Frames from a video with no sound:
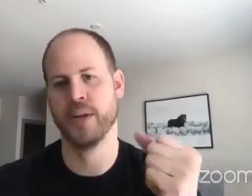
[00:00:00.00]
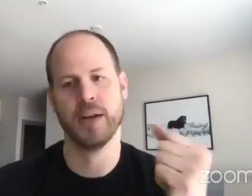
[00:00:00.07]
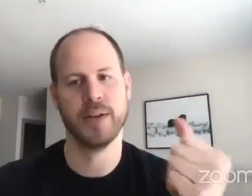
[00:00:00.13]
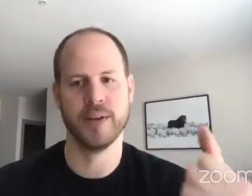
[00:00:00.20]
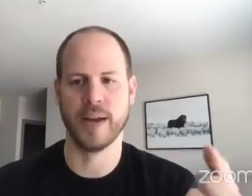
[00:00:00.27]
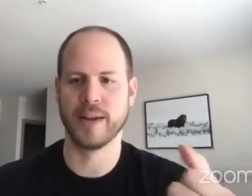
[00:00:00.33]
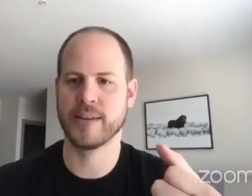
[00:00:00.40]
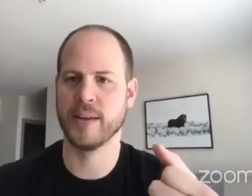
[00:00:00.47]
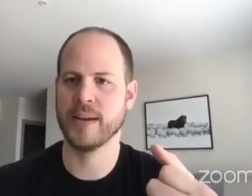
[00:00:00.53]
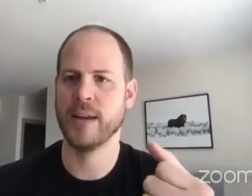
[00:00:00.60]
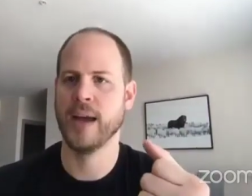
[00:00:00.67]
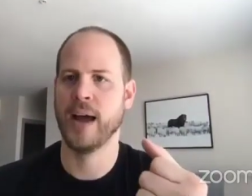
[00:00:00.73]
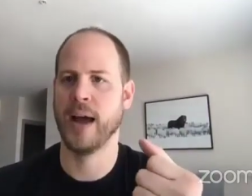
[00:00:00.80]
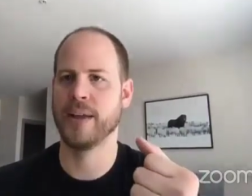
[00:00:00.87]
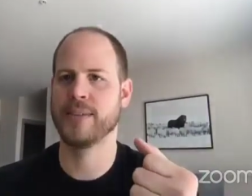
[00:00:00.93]
Nathan,
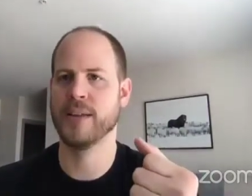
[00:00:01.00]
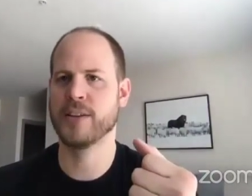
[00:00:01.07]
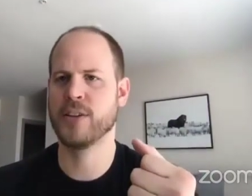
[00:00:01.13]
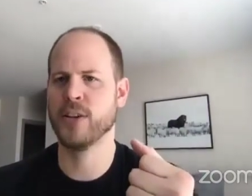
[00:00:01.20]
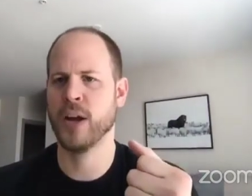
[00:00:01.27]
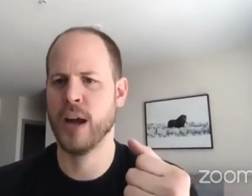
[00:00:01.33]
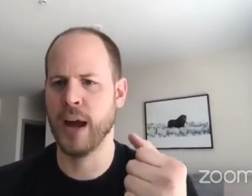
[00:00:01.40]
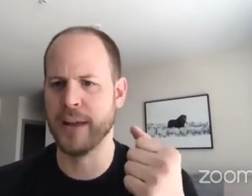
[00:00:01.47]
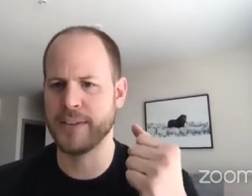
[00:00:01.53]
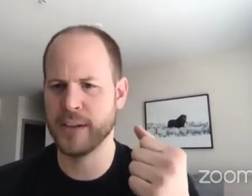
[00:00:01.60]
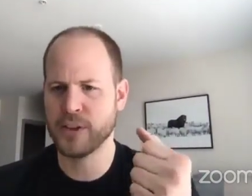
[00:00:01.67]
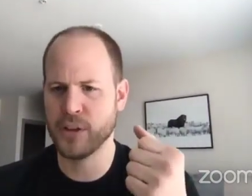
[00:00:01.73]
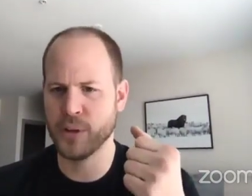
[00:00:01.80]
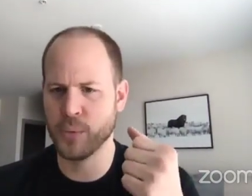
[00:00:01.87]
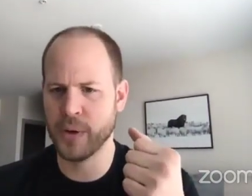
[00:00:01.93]
I think you I
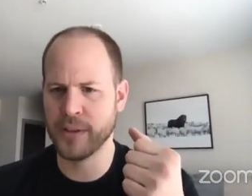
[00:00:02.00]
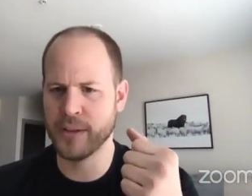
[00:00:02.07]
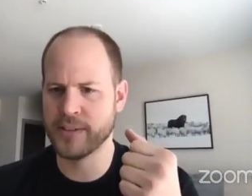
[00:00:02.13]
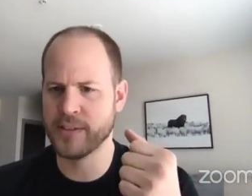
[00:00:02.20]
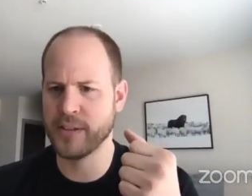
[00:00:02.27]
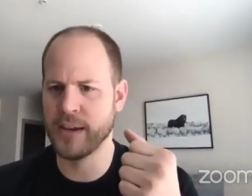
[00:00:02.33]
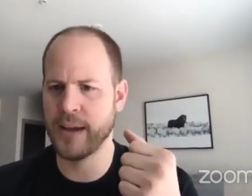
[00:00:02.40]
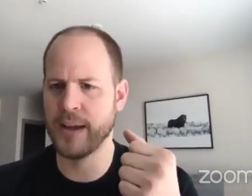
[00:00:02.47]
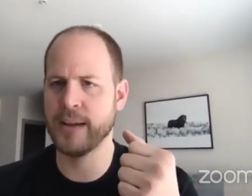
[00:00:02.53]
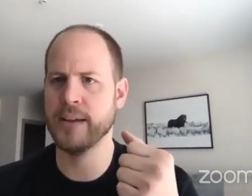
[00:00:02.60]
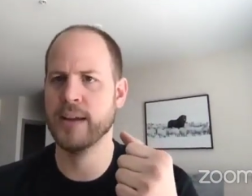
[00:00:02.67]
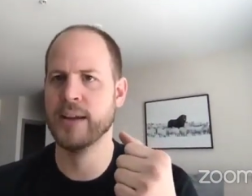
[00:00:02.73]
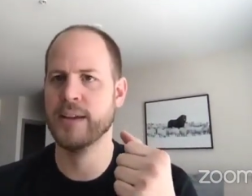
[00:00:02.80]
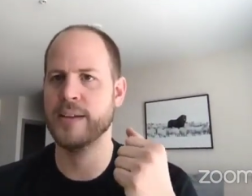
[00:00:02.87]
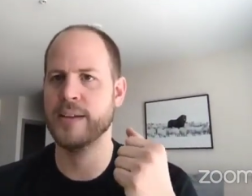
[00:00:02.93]
think you're with us today.
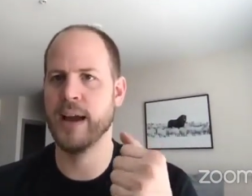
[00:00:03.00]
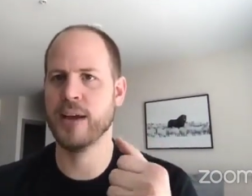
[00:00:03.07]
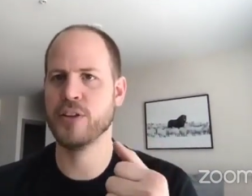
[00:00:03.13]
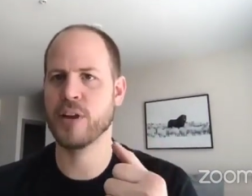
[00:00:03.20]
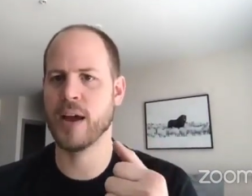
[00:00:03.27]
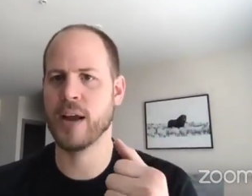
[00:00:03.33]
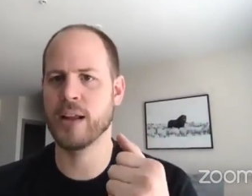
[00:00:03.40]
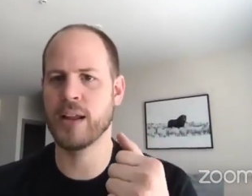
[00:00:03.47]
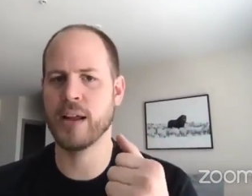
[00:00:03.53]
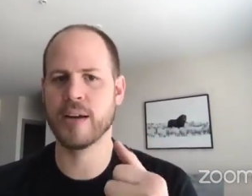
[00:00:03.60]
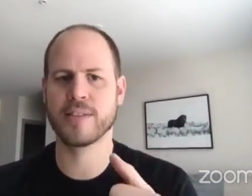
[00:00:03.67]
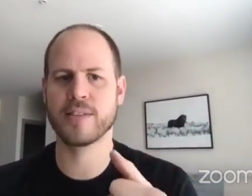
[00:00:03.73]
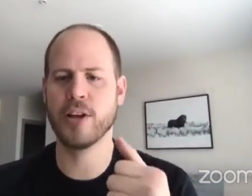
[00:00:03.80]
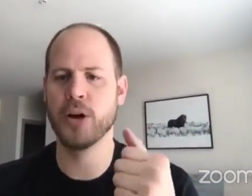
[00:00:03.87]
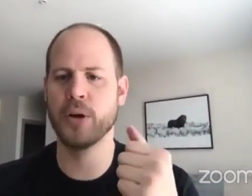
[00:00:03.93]
Yeah, you got to let
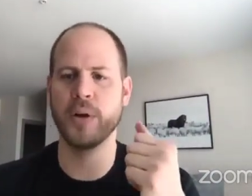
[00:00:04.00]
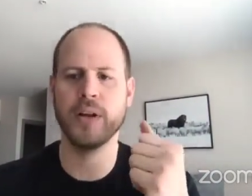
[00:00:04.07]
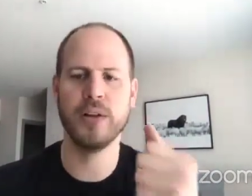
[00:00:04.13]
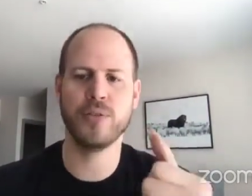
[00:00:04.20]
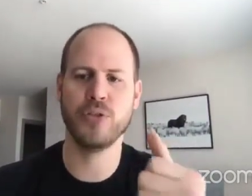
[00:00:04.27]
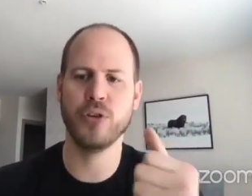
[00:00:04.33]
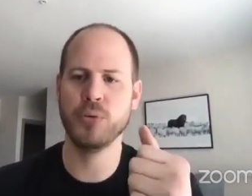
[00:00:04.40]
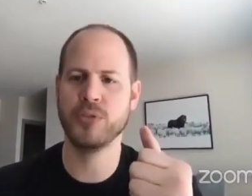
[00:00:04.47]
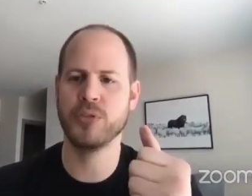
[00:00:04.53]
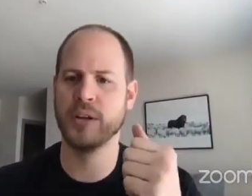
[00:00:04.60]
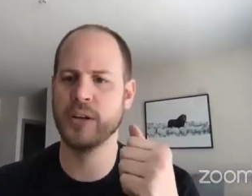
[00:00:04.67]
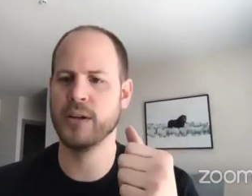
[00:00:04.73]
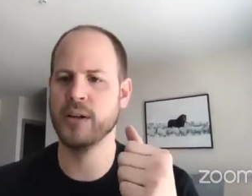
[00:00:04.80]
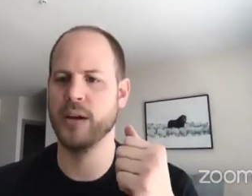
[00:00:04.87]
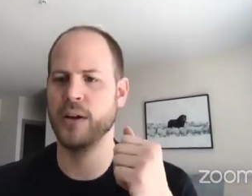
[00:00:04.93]
us know if you
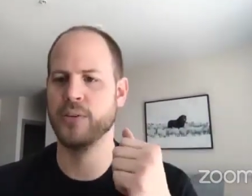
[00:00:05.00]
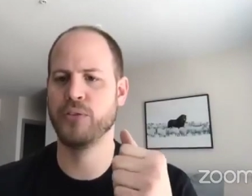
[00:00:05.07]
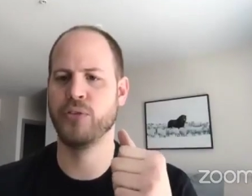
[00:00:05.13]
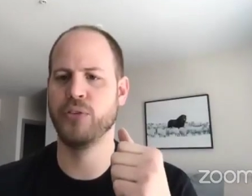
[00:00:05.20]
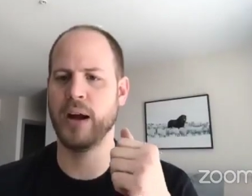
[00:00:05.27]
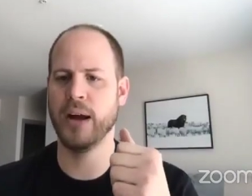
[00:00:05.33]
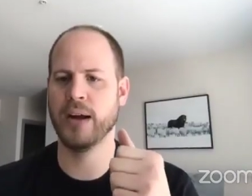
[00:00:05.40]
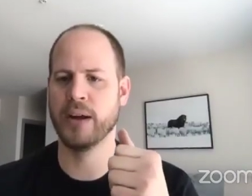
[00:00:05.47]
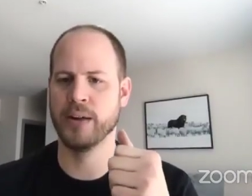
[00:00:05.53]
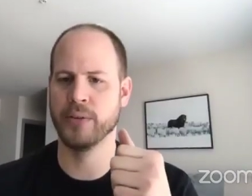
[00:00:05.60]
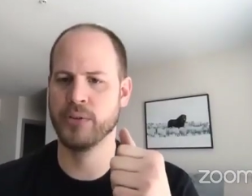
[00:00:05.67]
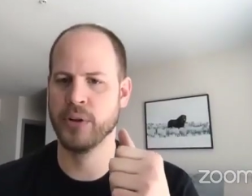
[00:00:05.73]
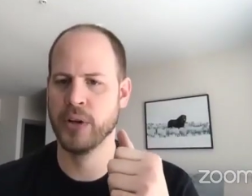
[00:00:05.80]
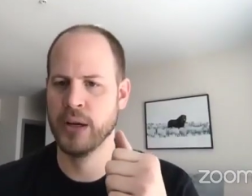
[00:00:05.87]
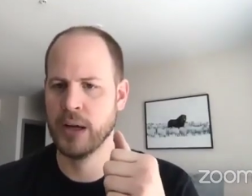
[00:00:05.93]
did five.
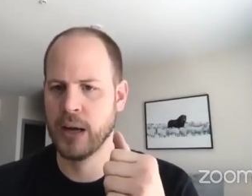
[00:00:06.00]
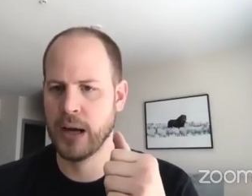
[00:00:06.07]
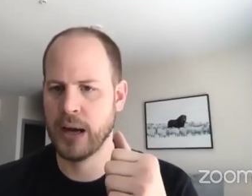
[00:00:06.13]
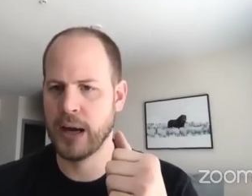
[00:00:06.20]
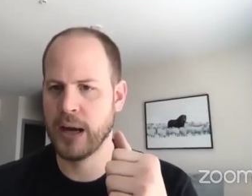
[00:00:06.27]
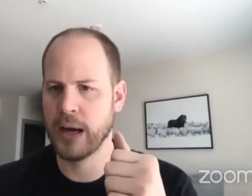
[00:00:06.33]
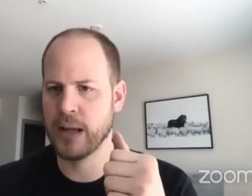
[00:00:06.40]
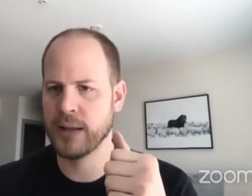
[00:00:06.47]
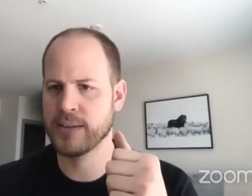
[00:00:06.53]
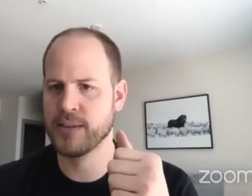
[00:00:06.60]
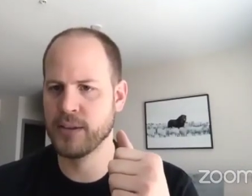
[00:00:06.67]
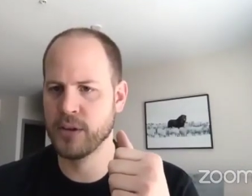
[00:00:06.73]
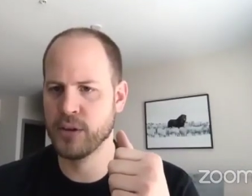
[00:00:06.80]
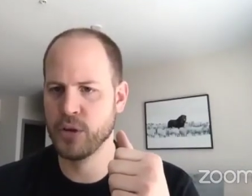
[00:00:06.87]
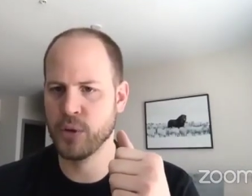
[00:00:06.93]
Uh, let's
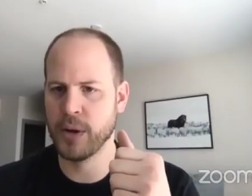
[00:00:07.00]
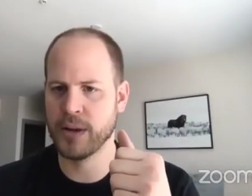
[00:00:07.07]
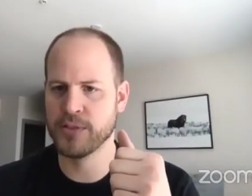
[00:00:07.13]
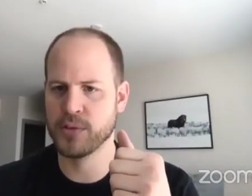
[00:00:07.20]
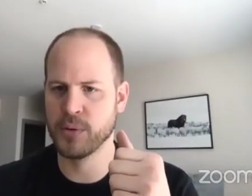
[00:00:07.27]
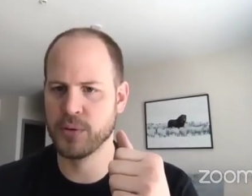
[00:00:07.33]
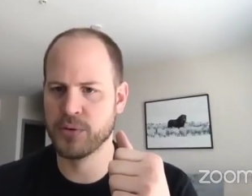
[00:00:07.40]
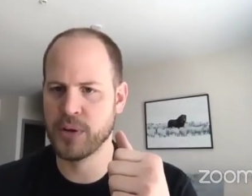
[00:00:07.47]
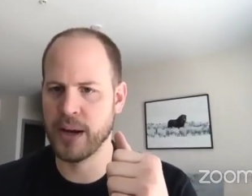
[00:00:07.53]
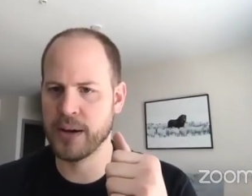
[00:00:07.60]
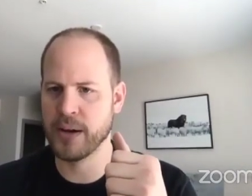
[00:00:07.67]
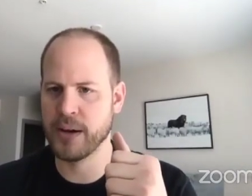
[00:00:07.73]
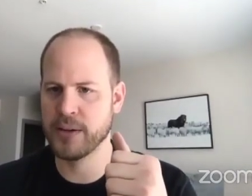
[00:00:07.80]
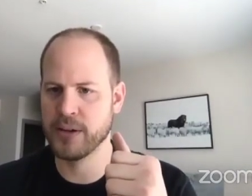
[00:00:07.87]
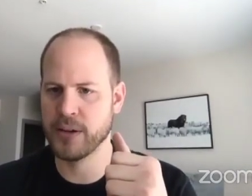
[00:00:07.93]
see who else we've got
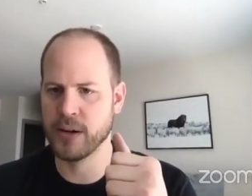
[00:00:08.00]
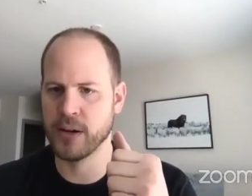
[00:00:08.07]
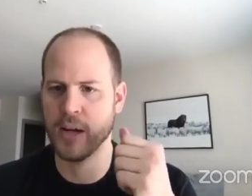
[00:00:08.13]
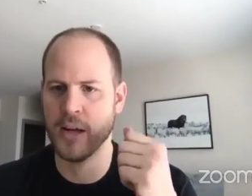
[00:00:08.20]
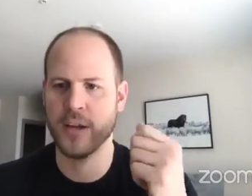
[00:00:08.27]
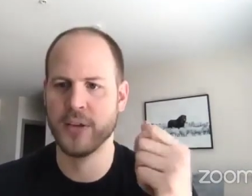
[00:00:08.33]
on here.